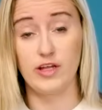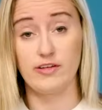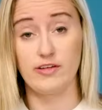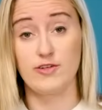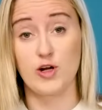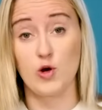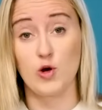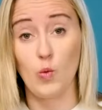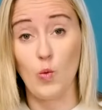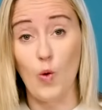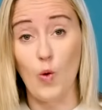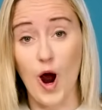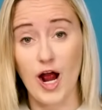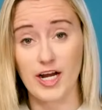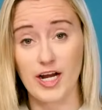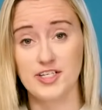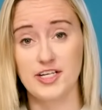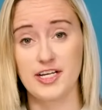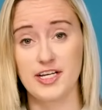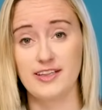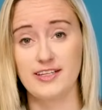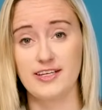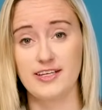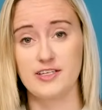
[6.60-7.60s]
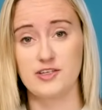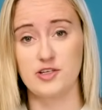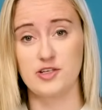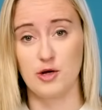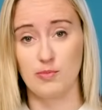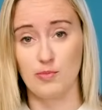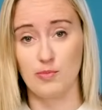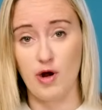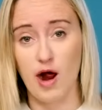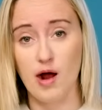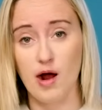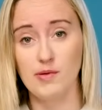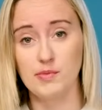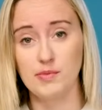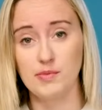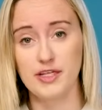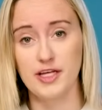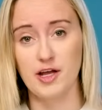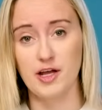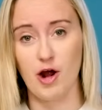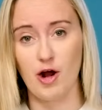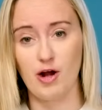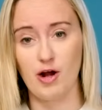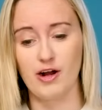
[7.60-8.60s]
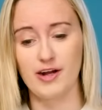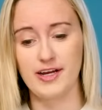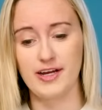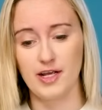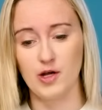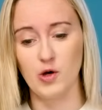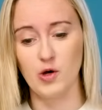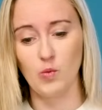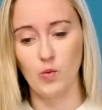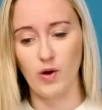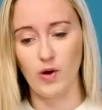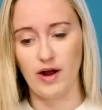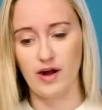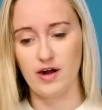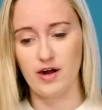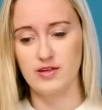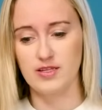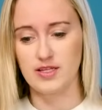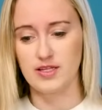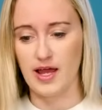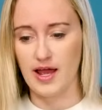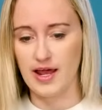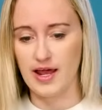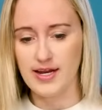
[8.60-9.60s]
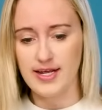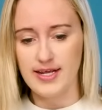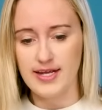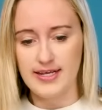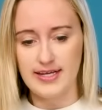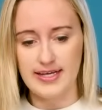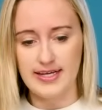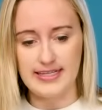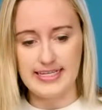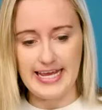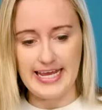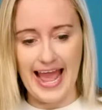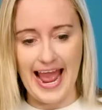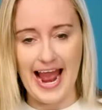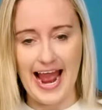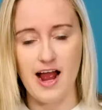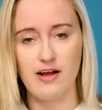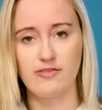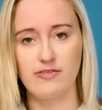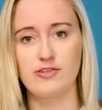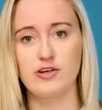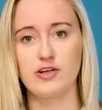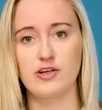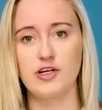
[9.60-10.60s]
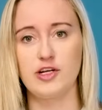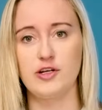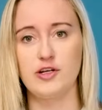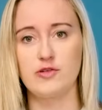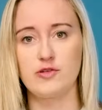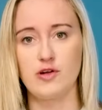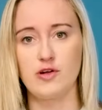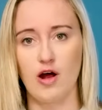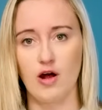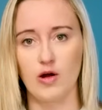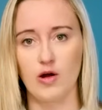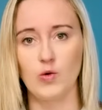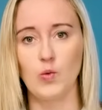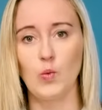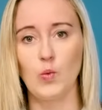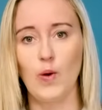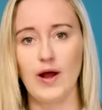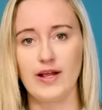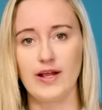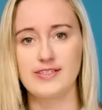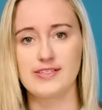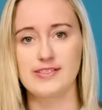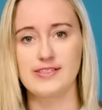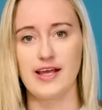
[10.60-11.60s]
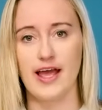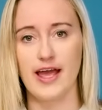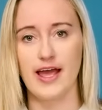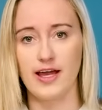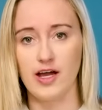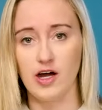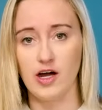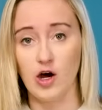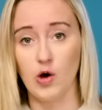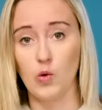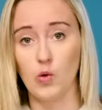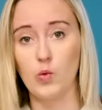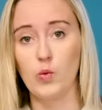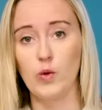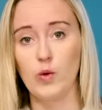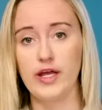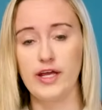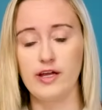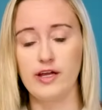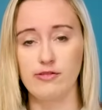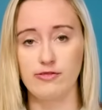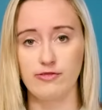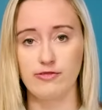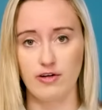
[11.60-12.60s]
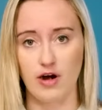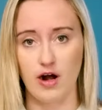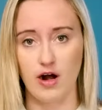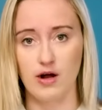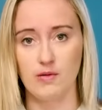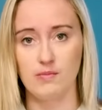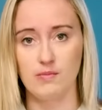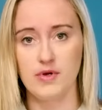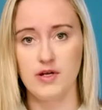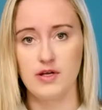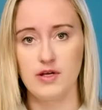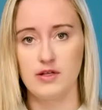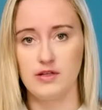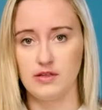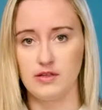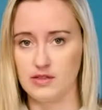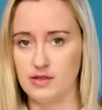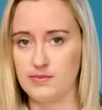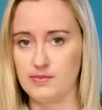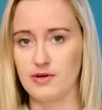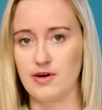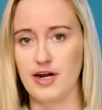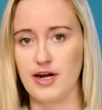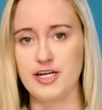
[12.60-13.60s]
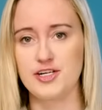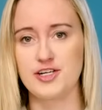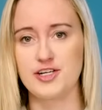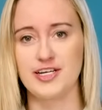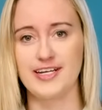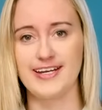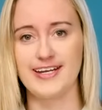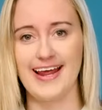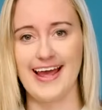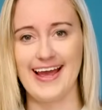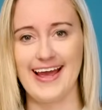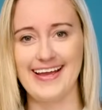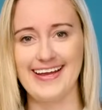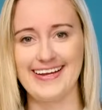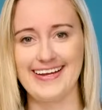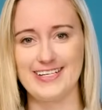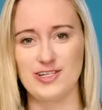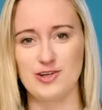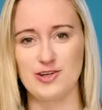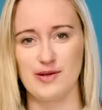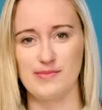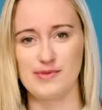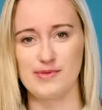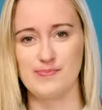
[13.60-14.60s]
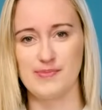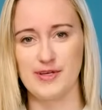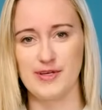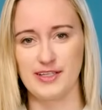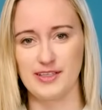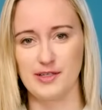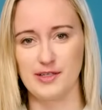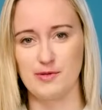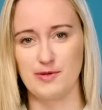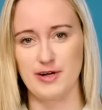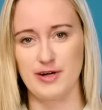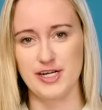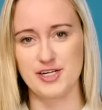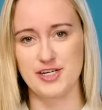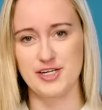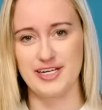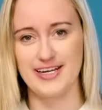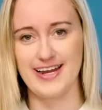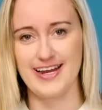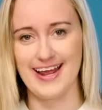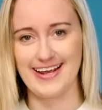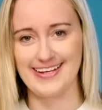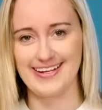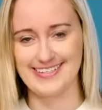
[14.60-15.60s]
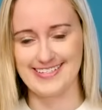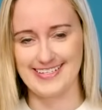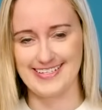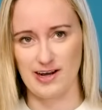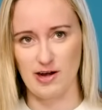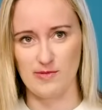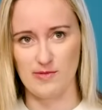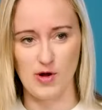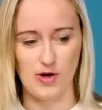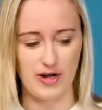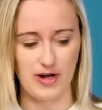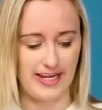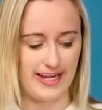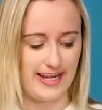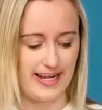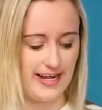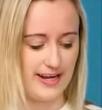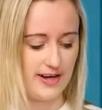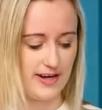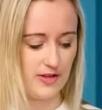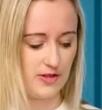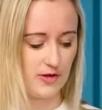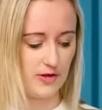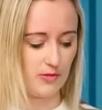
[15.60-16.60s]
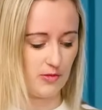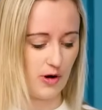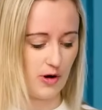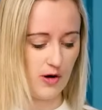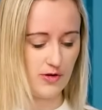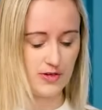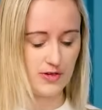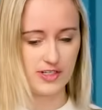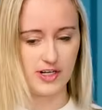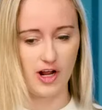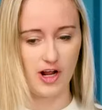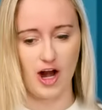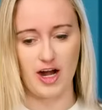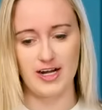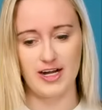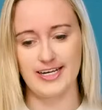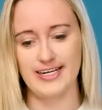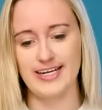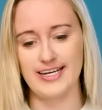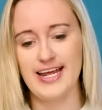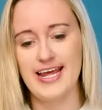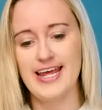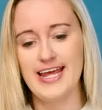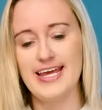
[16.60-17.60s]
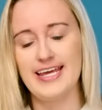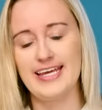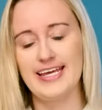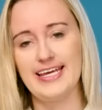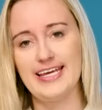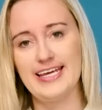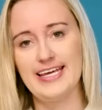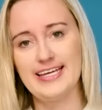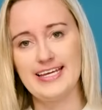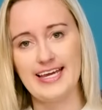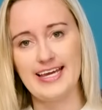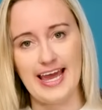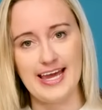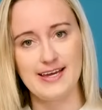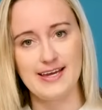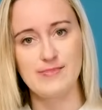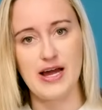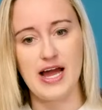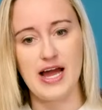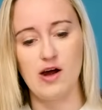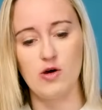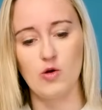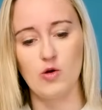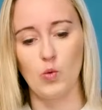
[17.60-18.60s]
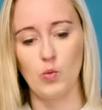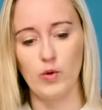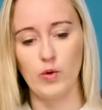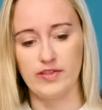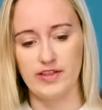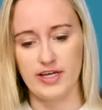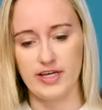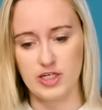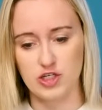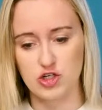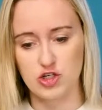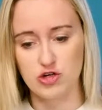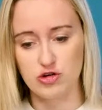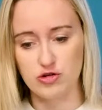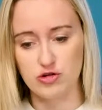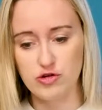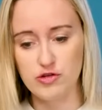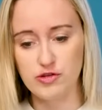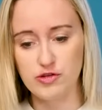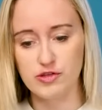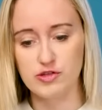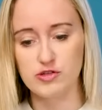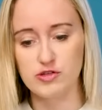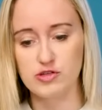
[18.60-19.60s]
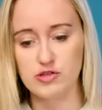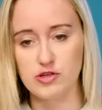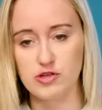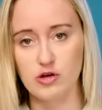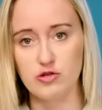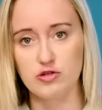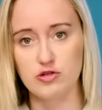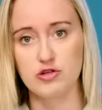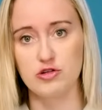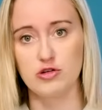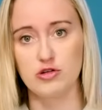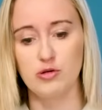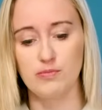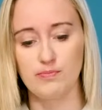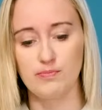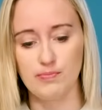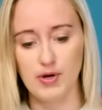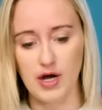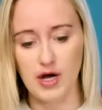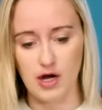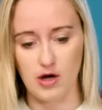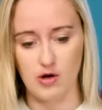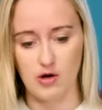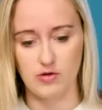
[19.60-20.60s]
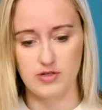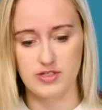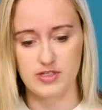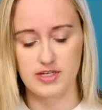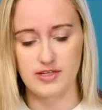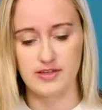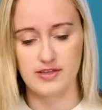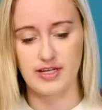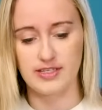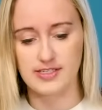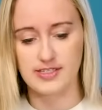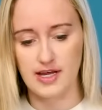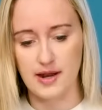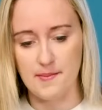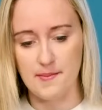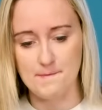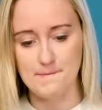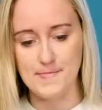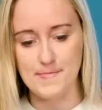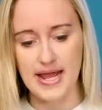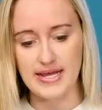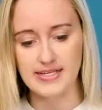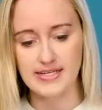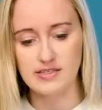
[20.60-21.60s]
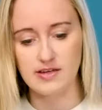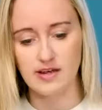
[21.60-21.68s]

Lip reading: if you're watching this, you're probably already aware that in the afternoon on Wednesday, a week from Liberation Day and Trump's big Liberation Day ceremony in the Rose Garden, he came out with a Truth Social post that said, based